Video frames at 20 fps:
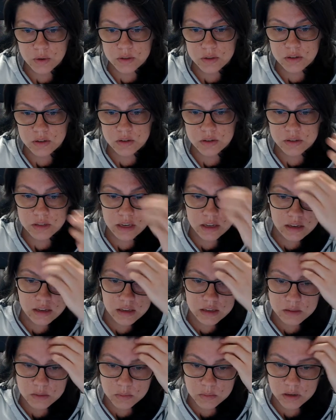Your skin
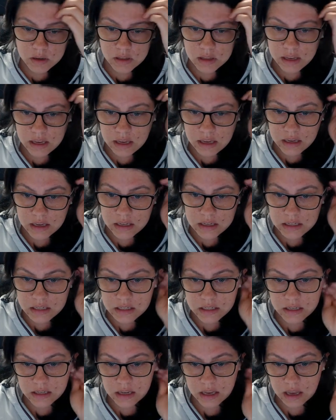gets really
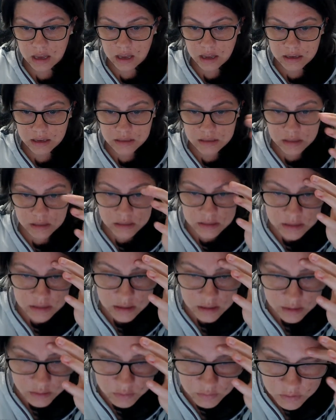
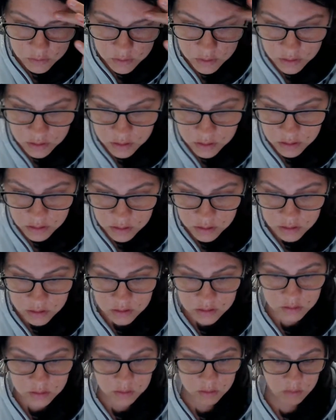sensitive.
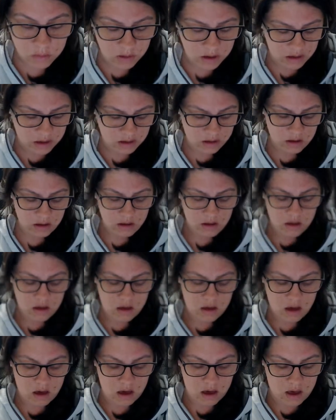So annoying.
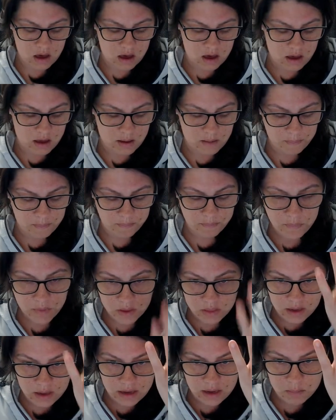And
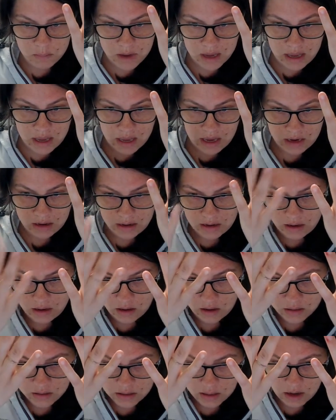like my
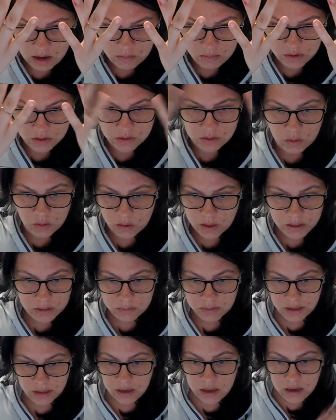hangnails, like I'm just always
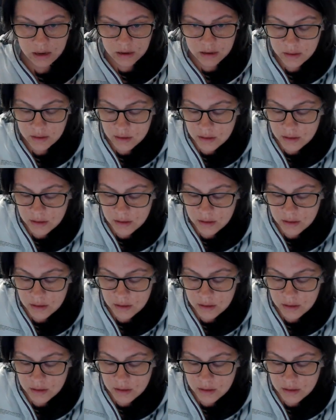bleeding.